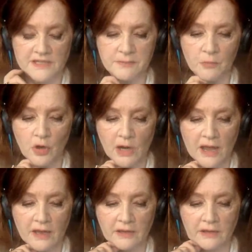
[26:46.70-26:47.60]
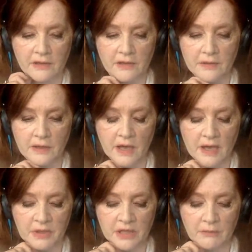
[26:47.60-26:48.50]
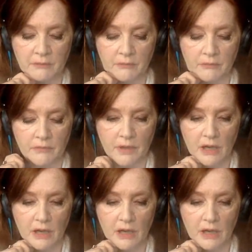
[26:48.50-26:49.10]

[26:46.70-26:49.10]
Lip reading: it's more like I mean,